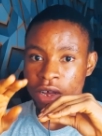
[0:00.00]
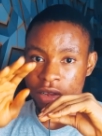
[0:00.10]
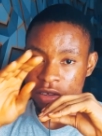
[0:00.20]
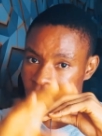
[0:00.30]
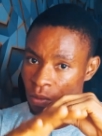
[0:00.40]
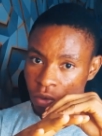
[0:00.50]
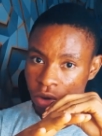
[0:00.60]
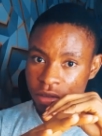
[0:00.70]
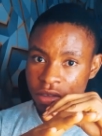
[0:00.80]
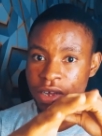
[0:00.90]
the same
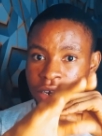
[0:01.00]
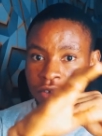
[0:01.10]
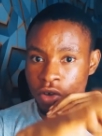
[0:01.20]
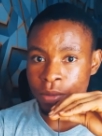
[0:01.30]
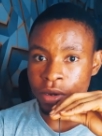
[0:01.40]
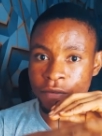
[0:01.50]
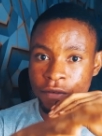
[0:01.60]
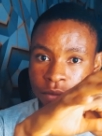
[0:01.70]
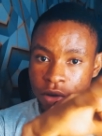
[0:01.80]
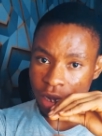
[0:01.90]
quality that is coming in
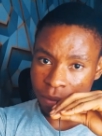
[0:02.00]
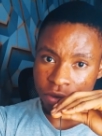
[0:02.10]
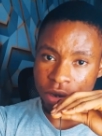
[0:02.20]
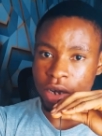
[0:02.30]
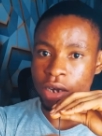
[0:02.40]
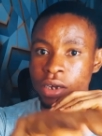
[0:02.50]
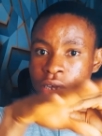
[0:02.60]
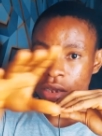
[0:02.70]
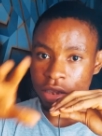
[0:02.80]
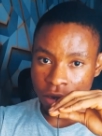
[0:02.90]
from your capture card
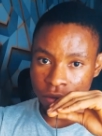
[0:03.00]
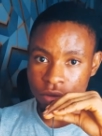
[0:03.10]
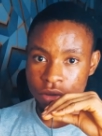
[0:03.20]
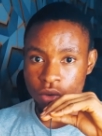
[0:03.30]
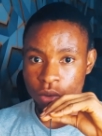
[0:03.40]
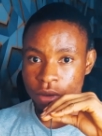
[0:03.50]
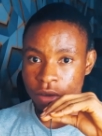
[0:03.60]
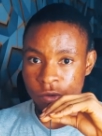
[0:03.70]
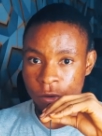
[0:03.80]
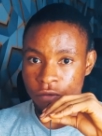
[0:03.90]
down to the O B S
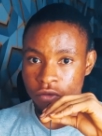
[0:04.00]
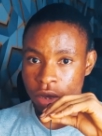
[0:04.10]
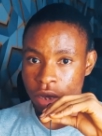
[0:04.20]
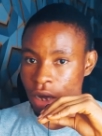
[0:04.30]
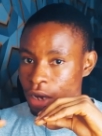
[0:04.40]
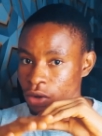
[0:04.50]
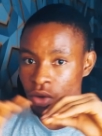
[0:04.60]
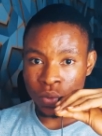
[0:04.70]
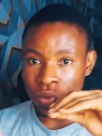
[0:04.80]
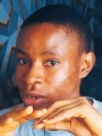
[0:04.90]
software, and you
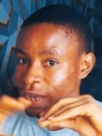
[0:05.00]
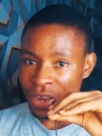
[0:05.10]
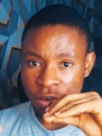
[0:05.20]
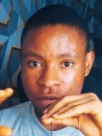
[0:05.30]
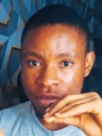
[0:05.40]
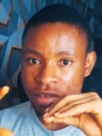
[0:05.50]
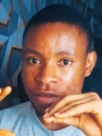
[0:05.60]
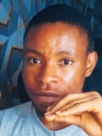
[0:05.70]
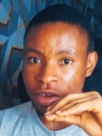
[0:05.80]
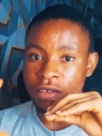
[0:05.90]
don't want any of this
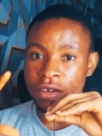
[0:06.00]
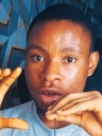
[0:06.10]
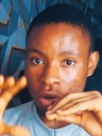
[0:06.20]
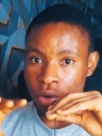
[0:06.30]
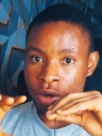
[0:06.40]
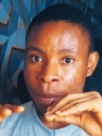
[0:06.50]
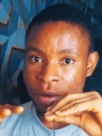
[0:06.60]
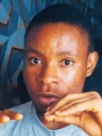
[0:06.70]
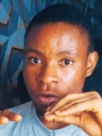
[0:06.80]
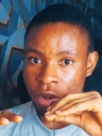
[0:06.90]
effect on that
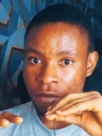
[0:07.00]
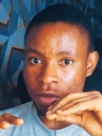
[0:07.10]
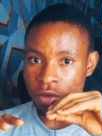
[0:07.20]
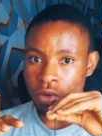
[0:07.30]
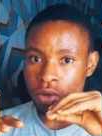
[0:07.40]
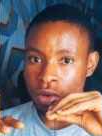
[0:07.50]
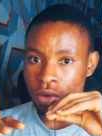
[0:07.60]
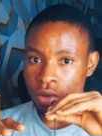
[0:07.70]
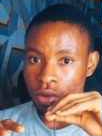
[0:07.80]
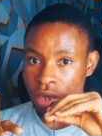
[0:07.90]
particular video.
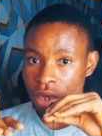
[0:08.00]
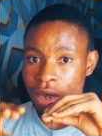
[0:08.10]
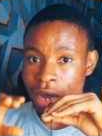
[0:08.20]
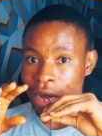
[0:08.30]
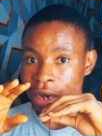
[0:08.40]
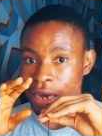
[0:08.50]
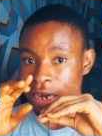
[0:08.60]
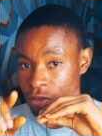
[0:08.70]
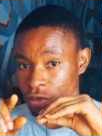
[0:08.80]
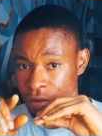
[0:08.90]
Okay, and I
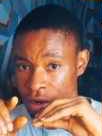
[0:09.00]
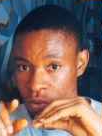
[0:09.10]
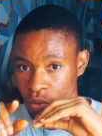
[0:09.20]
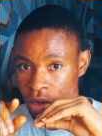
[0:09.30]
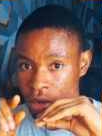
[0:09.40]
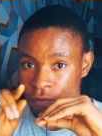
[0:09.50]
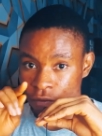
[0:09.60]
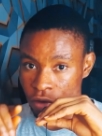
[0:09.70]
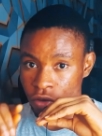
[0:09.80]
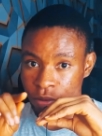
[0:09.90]
discovered a way
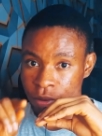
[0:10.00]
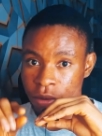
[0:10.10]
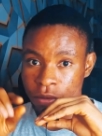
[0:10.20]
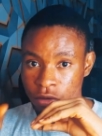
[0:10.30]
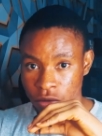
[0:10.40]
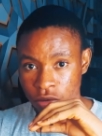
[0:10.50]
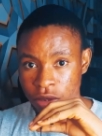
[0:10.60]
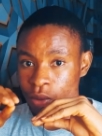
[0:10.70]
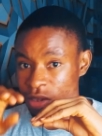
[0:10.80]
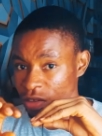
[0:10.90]
for you to be able to do
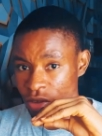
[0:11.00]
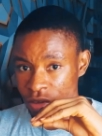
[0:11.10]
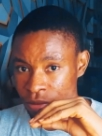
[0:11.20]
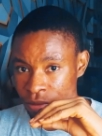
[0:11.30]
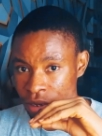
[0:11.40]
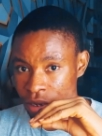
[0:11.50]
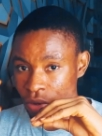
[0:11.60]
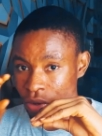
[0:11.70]
that. This doesn't mean that you